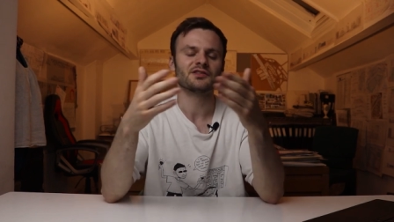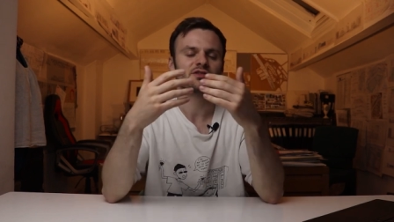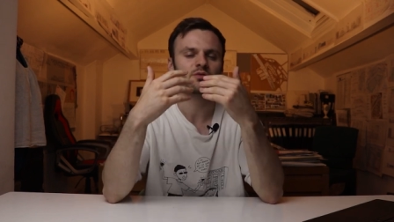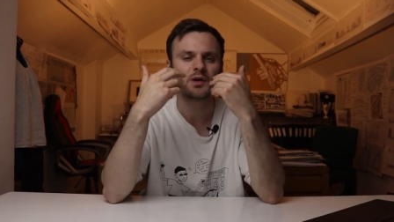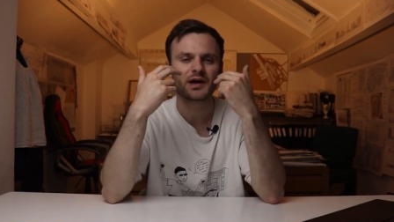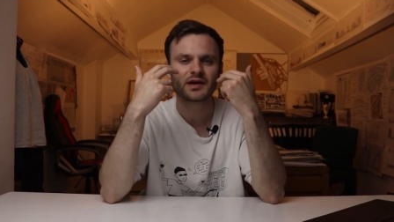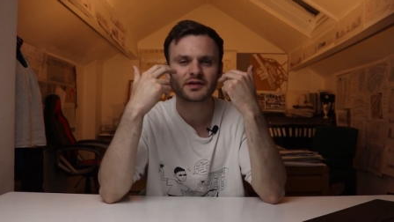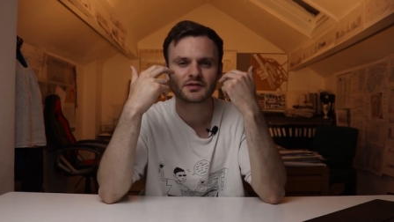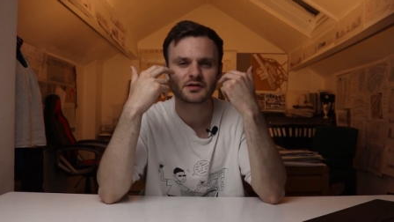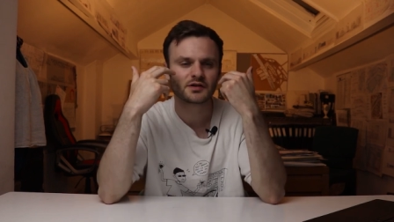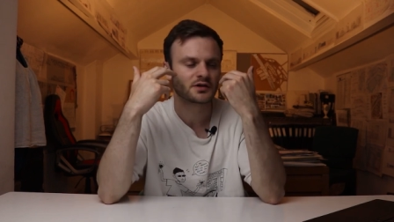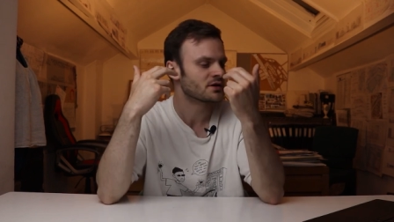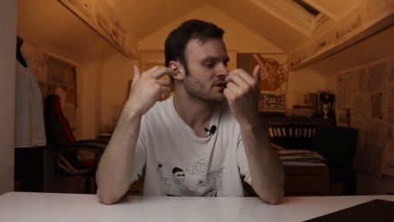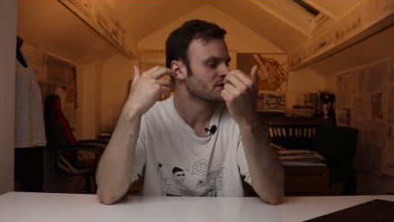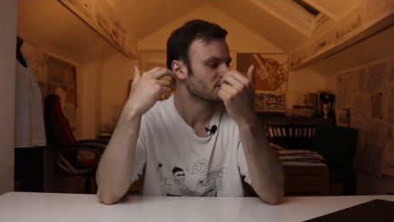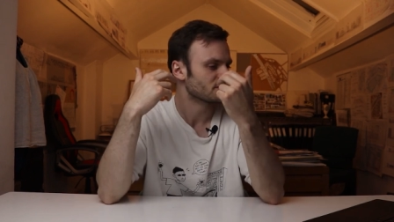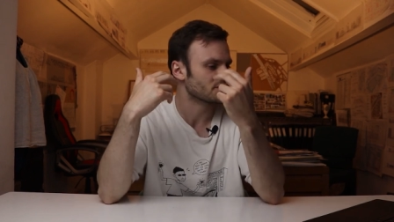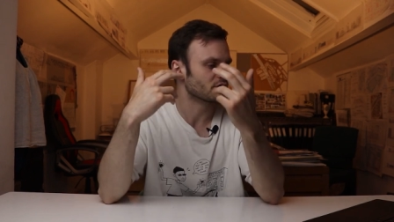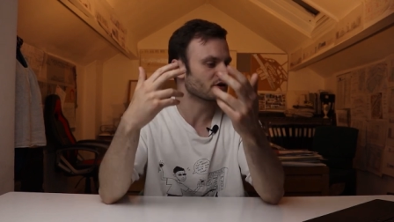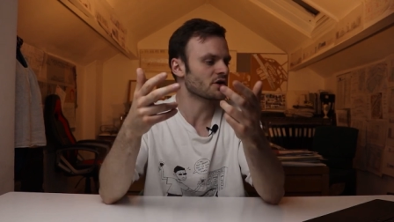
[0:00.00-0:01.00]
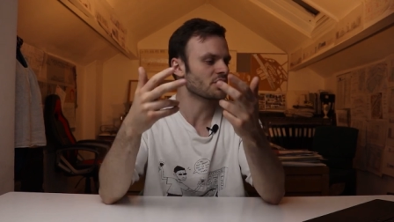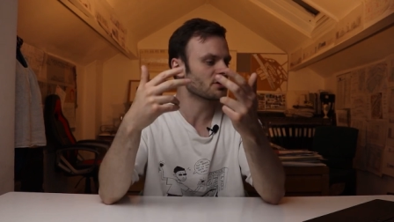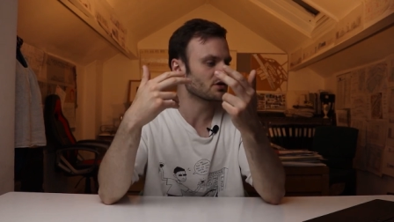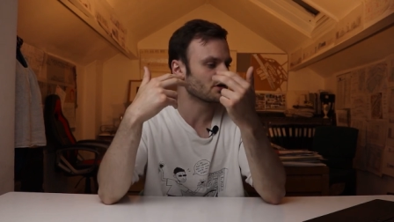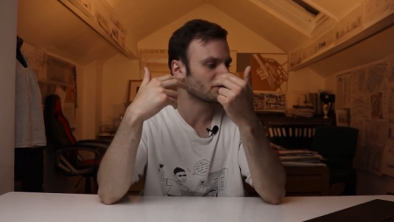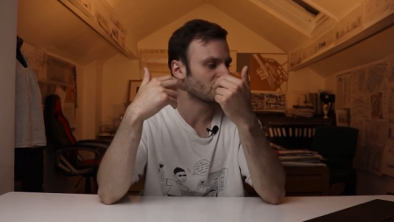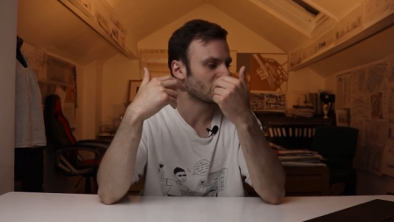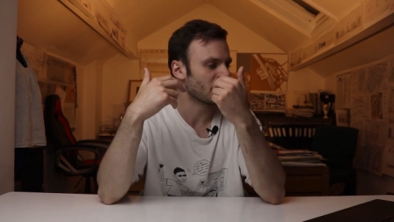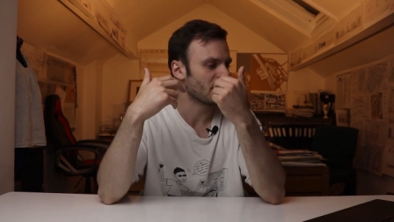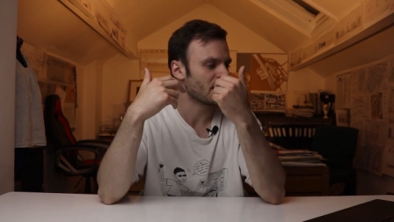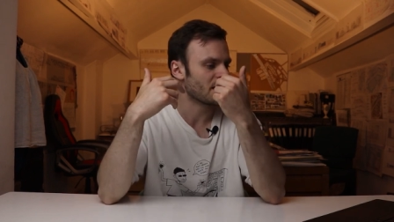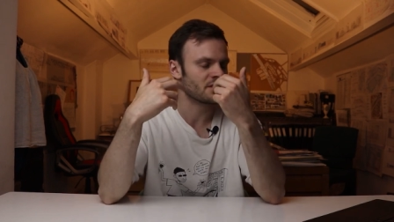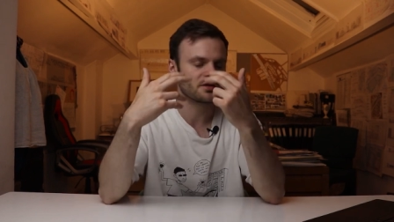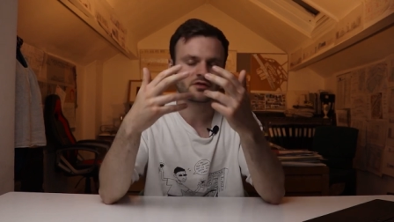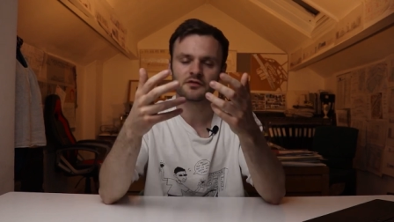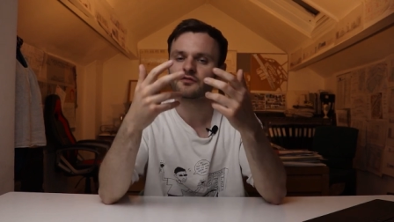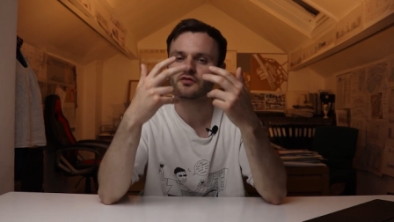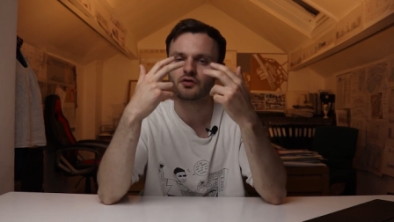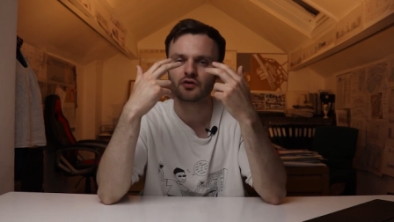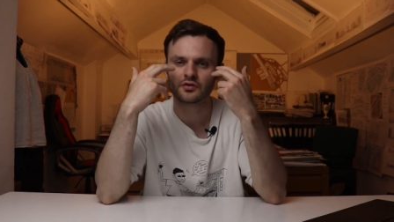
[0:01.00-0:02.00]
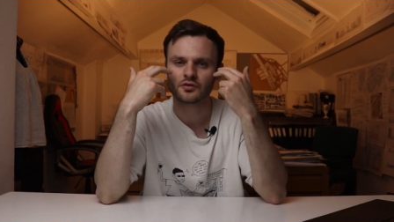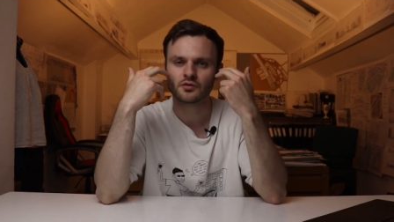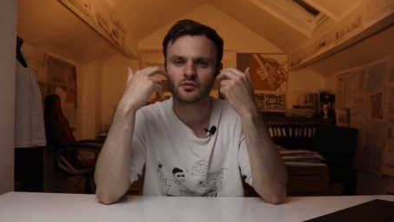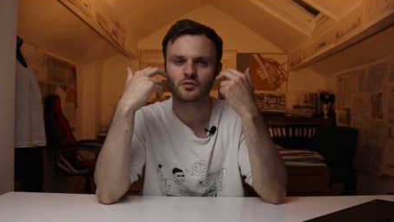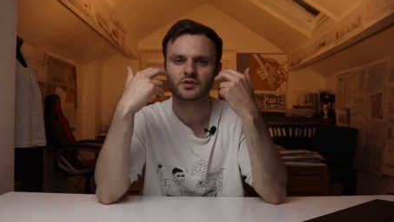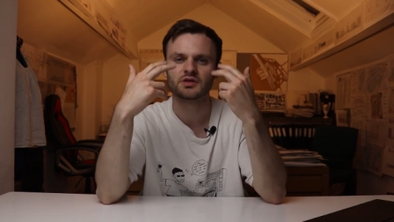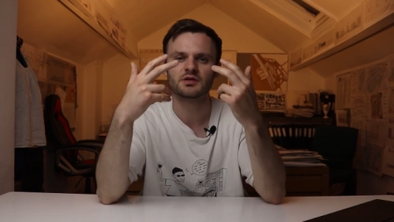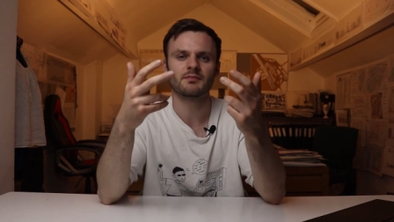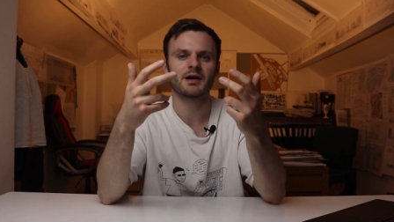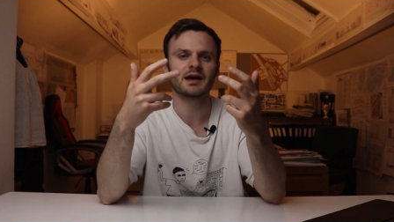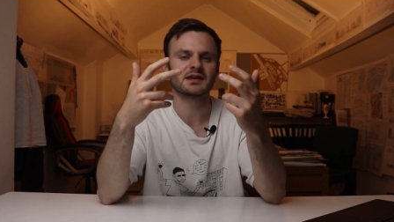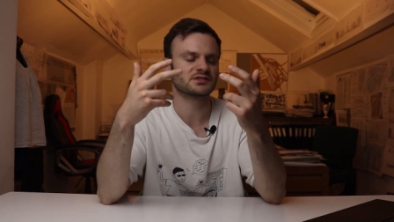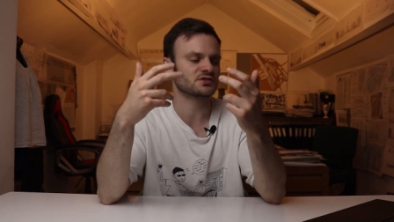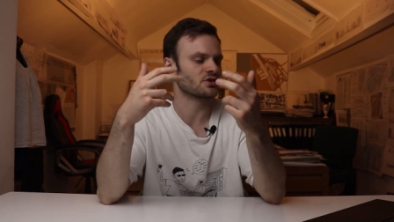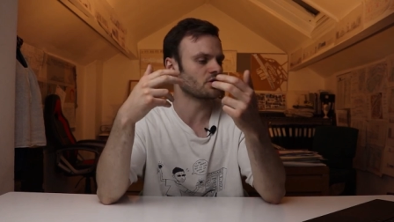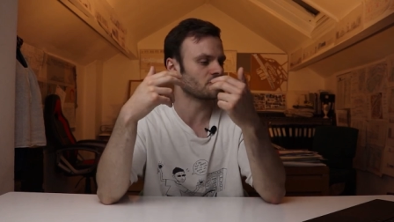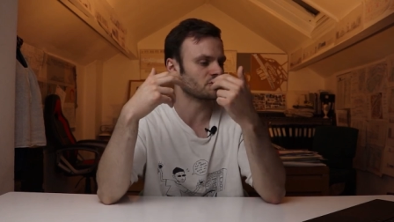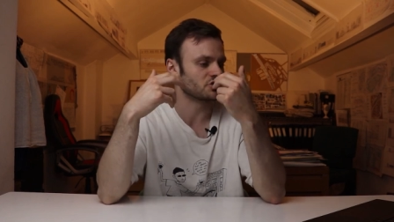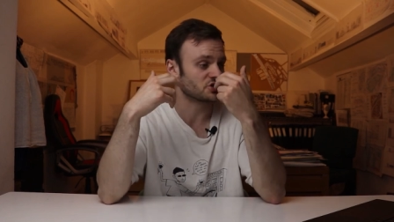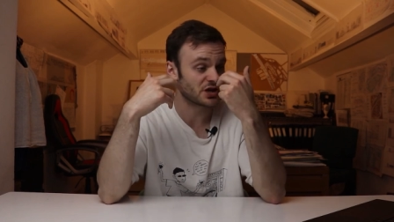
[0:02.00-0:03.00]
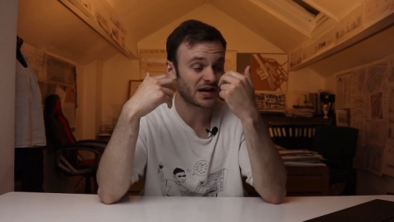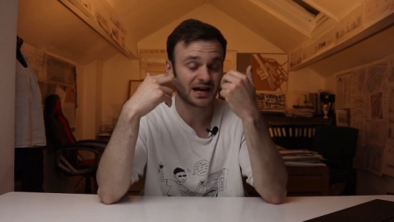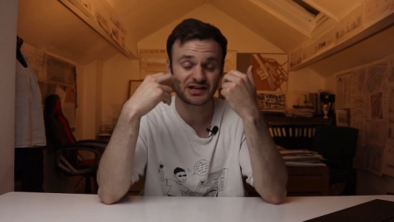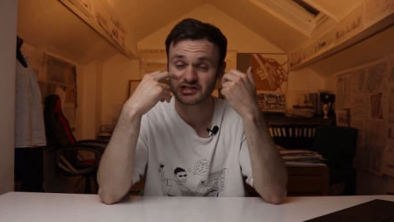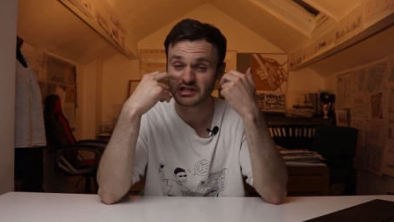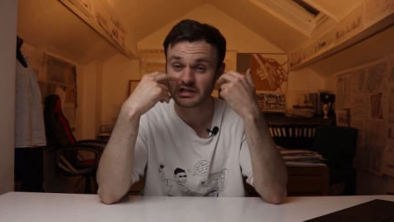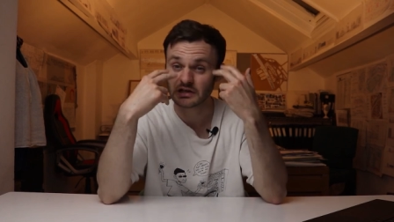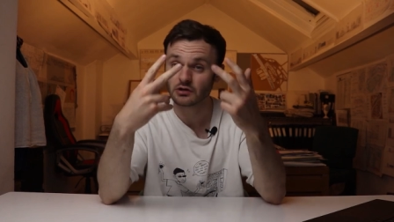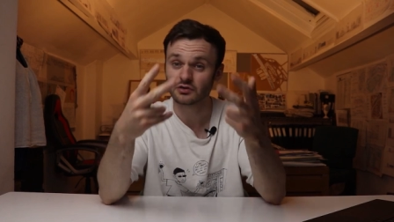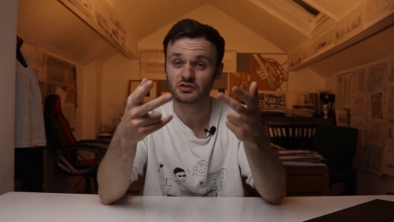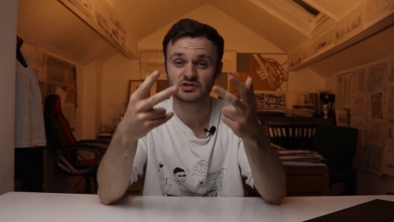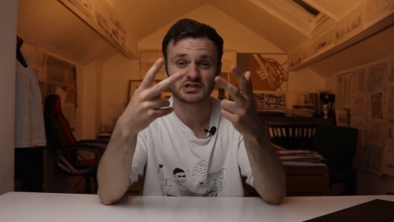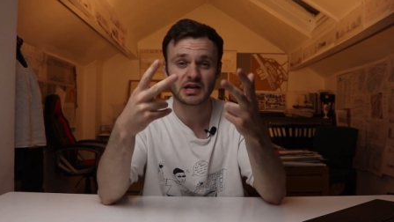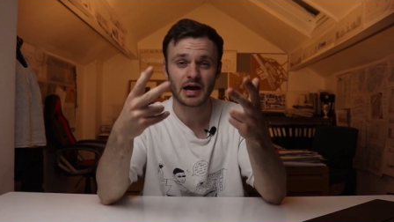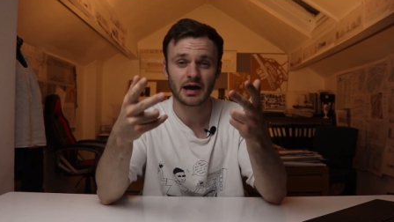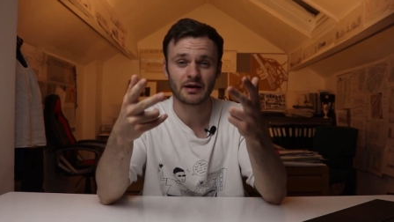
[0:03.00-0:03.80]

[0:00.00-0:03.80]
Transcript: the way that the girl at the front with the mask on, she actually looks